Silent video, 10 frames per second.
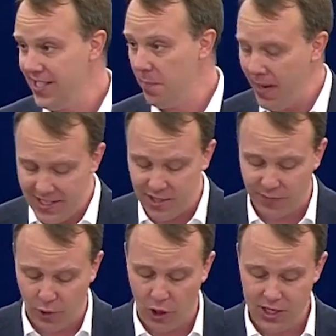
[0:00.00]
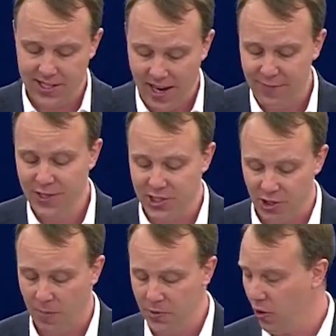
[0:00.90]
these debates, of course, haven't
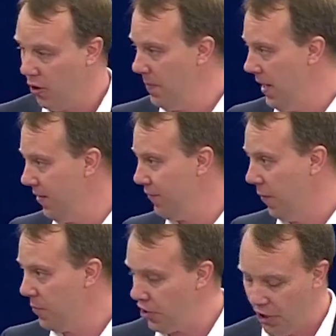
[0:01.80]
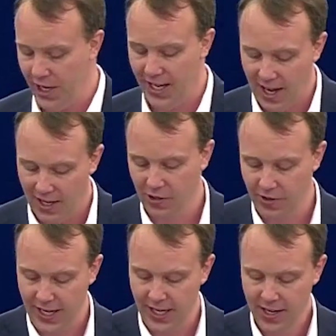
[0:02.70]
stopped Orban from turning
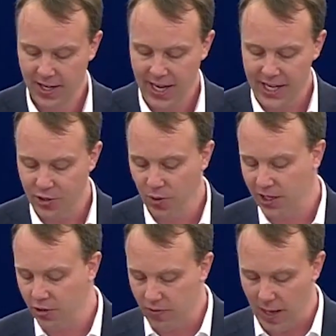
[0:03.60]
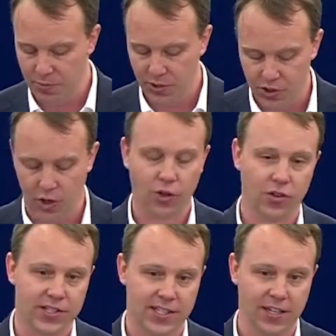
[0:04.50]
Hungary into a corrupt
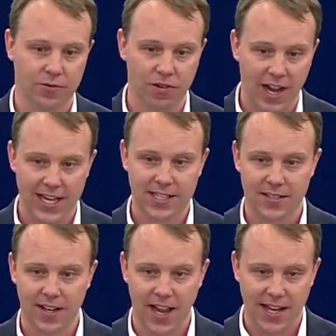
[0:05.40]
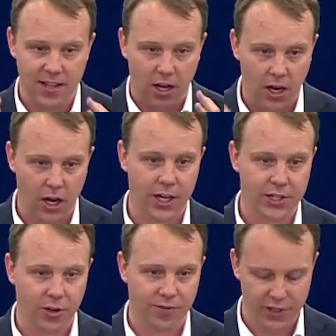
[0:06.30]
autocracy right at the
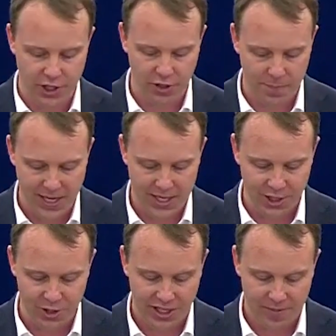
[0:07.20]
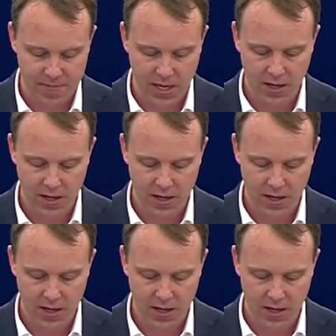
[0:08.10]
heart of the European Union.